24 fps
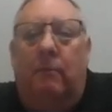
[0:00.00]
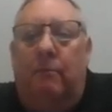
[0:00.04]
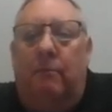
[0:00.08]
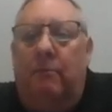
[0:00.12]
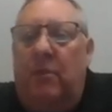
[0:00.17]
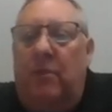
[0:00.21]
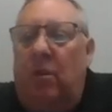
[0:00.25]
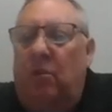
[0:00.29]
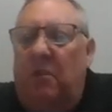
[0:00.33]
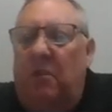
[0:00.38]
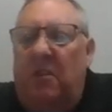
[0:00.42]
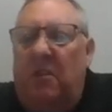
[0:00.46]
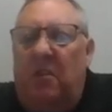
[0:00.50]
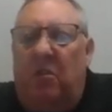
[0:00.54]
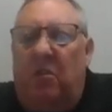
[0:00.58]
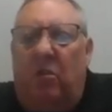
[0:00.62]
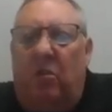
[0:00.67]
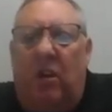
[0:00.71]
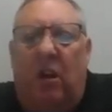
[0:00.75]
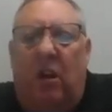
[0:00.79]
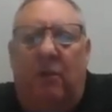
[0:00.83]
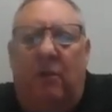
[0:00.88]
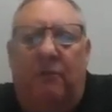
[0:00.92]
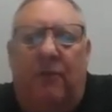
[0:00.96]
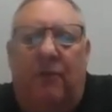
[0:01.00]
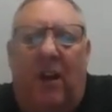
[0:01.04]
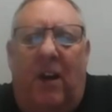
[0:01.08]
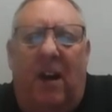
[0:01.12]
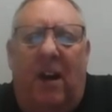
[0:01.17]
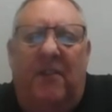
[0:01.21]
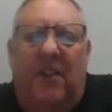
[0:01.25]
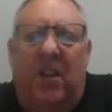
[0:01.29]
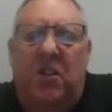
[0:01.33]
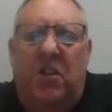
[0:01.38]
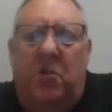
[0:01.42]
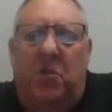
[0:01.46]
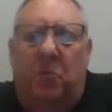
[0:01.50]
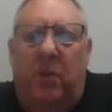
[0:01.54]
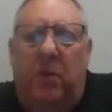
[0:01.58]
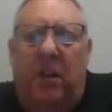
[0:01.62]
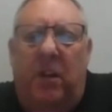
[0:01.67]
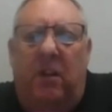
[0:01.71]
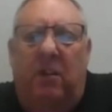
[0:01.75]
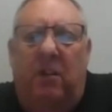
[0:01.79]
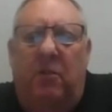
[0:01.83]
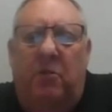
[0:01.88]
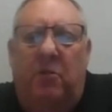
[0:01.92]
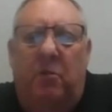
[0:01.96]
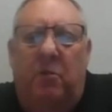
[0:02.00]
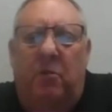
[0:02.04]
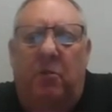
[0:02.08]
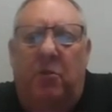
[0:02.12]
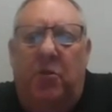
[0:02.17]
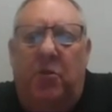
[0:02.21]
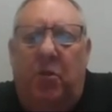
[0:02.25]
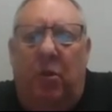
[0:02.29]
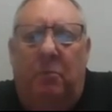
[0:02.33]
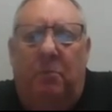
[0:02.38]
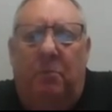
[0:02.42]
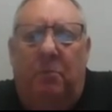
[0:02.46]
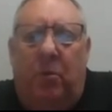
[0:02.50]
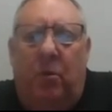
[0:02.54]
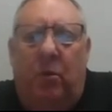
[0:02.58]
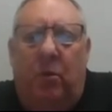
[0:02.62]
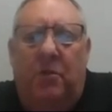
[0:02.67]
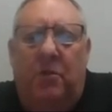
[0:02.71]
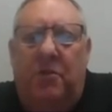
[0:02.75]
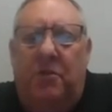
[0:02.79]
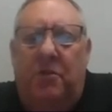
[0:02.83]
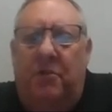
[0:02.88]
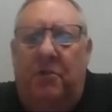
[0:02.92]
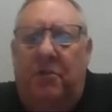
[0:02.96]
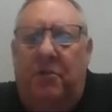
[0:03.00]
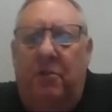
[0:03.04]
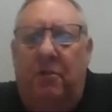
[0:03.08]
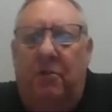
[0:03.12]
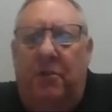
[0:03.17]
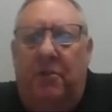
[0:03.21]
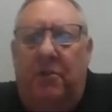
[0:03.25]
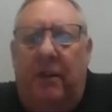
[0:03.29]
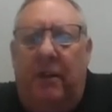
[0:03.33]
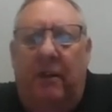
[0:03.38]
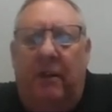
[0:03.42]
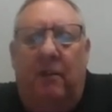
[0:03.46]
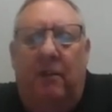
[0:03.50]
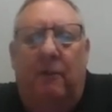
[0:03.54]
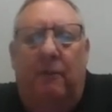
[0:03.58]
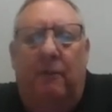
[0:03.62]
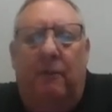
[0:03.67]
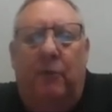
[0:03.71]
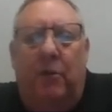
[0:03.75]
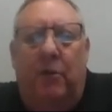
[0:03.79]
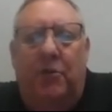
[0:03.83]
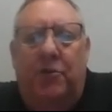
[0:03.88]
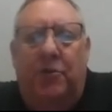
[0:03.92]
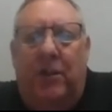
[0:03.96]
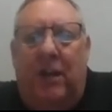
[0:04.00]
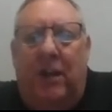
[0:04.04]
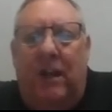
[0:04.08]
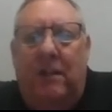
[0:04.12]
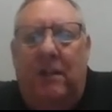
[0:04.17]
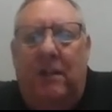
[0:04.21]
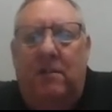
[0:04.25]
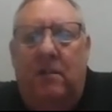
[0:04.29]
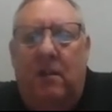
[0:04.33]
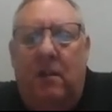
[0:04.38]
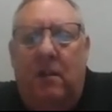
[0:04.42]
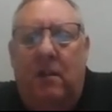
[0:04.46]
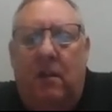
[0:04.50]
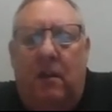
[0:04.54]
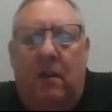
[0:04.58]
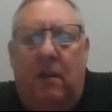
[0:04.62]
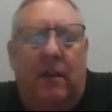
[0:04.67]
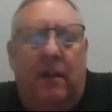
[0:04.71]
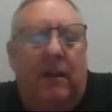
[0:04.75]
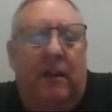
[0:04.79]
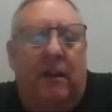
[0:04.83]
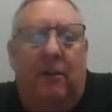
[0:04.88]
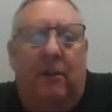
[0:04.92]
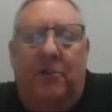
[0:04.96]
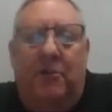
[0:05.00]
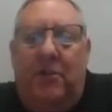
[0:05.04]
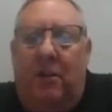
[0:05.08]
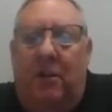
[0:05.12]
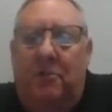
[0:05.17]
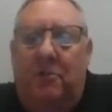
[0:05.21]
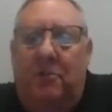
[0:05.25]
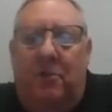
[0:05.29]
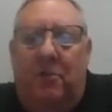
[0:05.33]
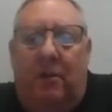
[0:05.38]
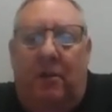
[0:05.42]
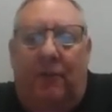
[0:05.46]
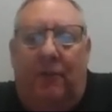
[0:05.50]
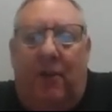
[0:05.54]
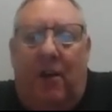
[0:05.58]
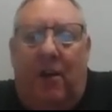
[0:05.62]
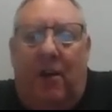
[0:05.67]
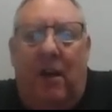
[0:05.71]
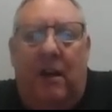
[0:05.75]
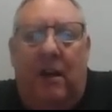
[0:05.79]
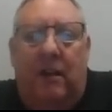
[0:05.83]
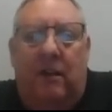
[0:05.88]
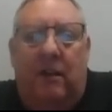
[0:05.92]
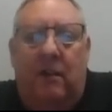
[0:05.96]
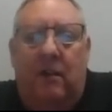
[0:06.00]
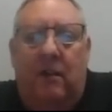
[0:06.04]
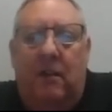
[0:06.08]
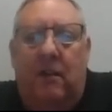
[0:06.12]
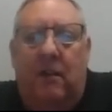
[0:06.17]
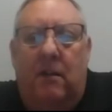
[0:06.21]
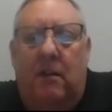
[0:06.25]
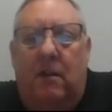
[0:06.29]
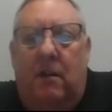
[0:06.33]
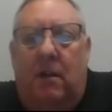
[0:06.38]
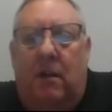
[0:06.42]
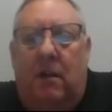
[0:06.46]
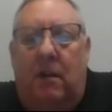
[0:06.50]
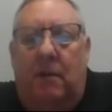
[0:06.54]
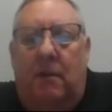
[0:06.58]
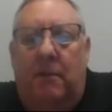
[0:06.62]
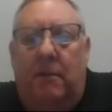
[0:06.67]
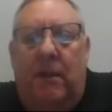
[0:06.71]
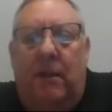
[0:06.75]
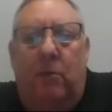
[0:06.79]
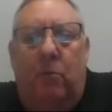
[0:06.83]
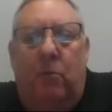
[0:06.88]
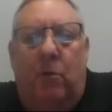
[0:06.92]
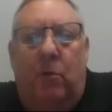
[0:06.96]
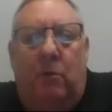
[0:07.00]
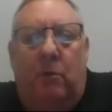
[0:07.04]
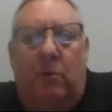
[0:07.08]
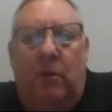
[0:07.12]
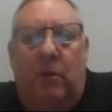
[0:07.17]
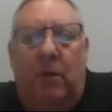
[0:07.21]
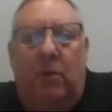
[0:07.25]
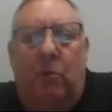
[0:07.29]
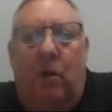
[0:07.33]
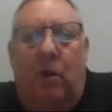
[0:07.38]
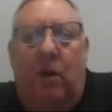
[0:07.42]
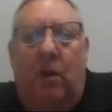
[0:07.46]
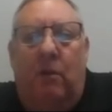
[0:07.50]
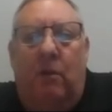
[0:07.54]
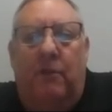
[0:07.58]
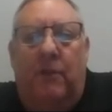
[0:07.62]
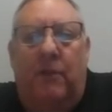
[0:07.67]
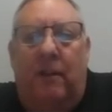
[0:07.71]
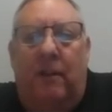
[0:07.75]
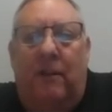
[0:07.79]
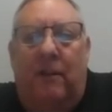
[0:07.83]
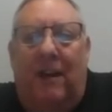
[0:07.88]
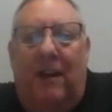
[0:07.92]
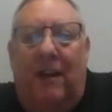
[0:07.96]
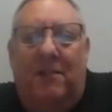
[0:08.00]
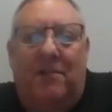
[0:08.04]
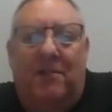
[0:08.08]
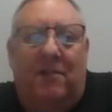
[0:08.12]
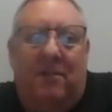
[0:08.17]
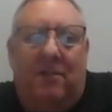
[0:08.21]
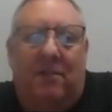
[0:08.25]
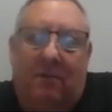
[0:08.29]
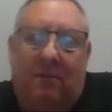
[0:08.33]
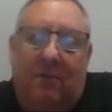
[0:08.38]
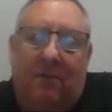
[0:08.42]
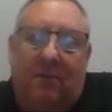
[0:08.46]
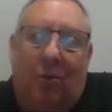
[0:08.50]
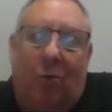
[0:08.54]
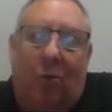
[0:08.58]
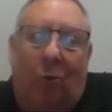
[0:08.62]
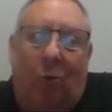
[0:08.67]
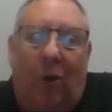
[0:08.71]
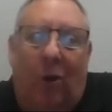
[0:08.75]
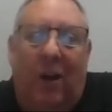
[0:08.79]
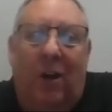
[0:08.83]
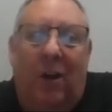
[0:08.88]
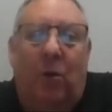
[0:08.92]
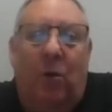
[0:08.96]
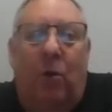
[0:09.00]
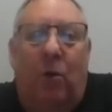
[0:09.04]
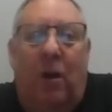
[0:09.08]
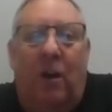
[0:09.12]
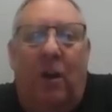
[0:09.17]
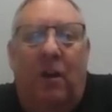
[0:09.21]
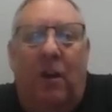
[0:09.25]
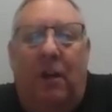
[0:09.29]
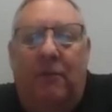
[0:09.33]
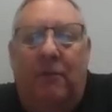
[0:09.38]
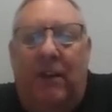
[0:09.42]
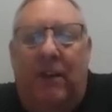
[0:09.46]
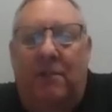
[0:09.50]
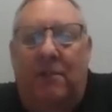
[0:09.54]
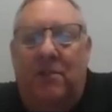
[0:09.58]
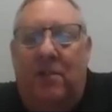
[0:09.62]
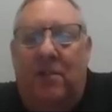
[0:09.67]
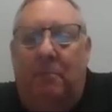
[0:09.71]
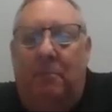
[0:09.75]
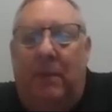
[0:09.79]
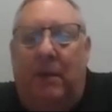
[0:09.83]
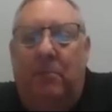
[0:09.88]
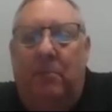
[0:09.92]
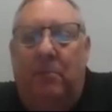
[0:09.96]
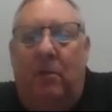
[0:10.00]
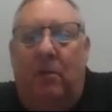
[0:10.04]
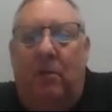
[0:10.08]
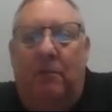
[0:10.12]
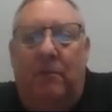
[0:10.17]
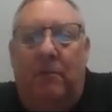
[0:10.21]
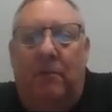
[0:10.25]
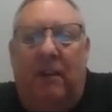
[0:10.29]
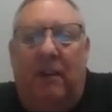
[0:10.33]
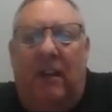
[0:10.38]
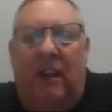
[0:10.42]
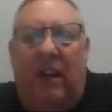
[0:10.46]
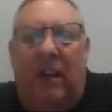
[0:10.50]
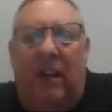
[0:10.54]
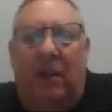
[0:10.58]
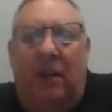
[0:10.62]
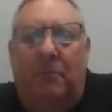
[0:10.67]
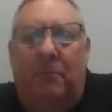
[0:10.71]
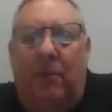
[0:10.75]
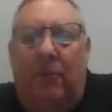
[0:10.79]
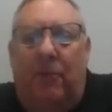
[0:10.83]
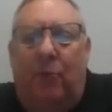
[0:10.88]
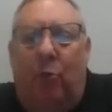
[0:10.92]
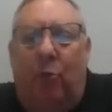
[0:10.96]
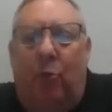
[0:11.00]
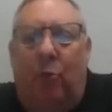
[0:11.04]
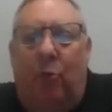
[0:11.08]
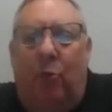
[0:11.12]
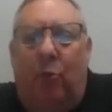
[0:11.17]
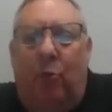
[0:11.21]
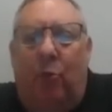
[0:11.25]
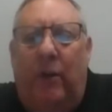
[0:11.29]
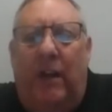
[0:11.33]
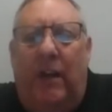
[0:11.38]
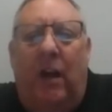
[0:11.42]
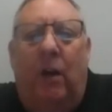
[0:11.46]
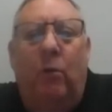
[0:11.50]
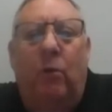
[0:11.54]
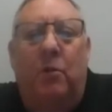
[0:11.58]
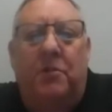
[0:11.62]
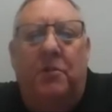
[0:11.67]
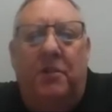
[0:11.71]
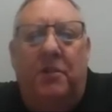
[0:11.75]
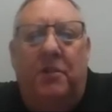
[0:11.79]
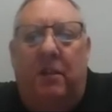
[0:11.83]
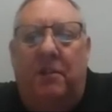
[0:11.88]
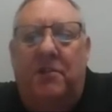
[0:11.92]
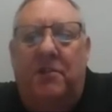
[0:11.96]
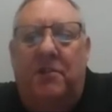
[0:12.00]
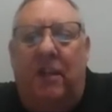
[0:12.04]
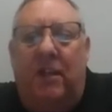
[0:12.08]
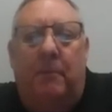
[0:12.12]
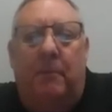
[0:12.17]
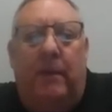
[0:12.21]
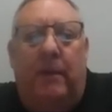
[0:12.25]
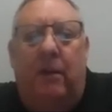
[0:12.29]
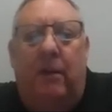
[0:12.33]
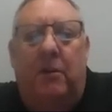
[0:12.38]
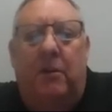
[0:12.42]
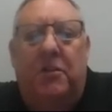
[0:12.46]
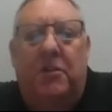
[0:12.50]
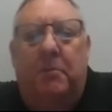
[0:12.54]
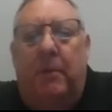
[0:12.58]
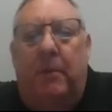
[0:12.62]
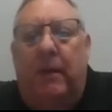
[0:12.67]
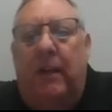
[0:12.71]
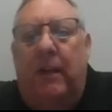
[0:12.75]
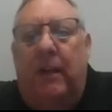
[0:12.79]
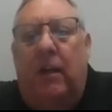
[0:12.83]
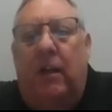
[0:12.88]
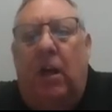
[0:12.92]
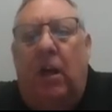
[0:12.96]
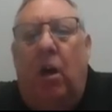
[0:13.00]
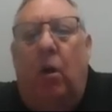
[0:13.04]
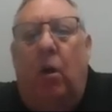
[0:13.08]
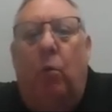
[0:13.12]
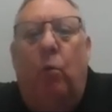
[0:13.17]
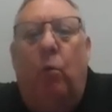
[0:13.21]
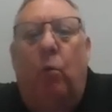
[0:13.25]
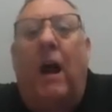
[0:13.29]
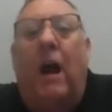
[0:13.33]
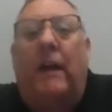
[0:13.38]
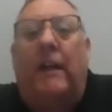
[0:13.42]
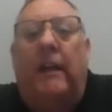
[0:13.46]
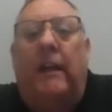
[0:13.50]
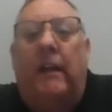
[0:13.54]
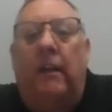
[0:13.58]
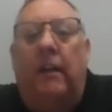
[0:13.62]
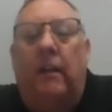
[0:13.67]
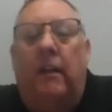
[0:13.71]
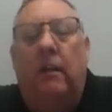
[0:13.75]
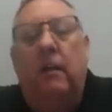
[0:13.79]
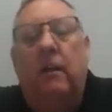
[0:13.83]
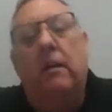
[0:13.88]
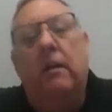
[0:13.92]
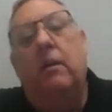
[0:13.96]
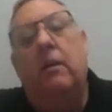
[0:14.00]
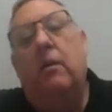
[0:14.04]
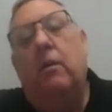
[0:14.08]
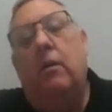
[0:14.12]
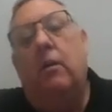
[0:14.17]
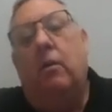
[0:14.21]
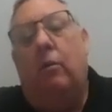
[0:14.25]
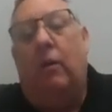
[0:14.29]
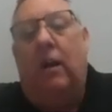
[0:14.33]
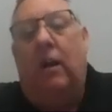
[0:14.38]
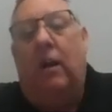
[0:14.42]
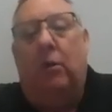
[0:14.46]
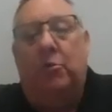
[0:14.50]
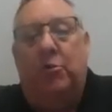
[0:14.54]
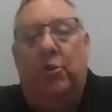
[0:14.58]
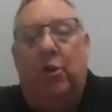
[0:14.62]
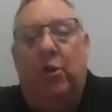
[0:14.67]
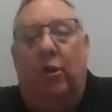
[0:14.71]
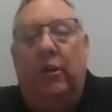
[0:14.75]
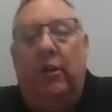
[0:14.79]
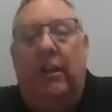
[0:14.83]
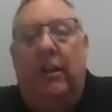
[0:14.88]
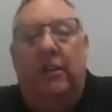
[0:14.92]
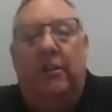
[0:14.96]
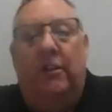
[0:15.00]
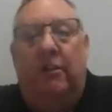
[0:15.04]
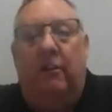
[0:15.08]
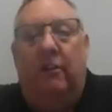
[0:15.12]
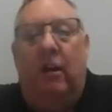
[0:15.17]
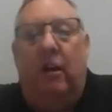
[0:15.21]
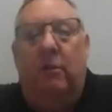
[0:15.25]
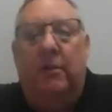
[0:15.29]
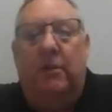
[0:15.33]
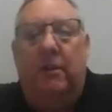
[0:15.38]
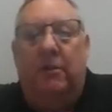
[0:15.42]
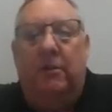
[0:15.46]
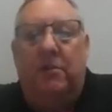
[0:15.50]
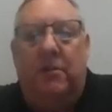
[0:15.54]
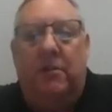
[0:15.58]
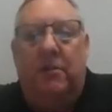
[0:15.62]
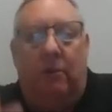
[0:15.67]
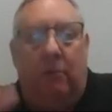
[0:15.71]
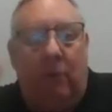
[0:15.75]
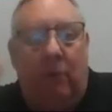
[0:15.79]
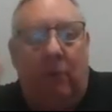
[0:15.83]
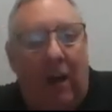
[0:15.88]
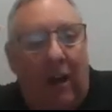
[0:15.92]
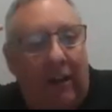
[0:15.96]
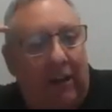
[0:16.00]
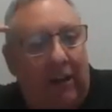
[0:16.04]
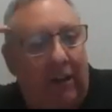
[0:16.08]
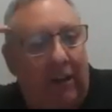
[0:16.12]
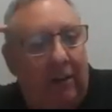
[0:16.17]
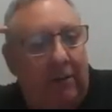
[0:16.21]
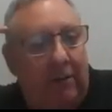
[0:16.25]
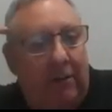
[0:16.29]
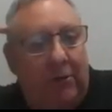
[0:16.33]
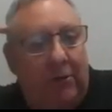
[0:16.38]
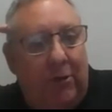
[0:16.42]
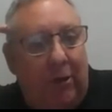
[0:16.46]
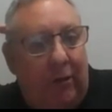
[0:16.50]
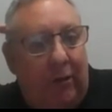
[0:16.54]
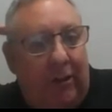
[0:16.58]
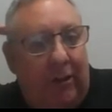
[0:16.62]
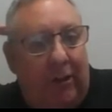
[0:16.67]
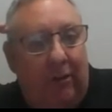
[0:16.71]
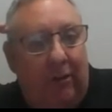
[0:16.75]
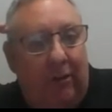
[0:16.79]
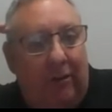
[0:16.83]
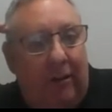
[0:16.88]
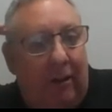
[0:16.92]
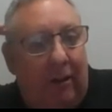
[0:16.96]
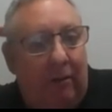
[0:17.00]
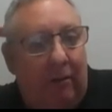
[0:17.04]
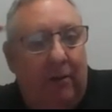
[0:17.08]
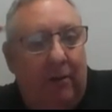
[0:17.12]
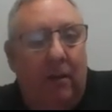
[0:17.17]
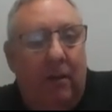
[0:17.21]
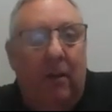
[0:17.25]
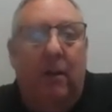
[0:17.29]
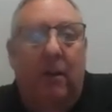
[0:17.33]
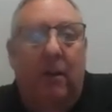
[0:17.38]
You're going out 5 days a week, you're doing short bores, 200-300 foot shots. Energizers are fine. They work really well. They last quite a while. I've got some people, they can get up to 40 hours on a set of batteries, depending on how rocky or how chunky the ground is. The rockier and the chunkier ground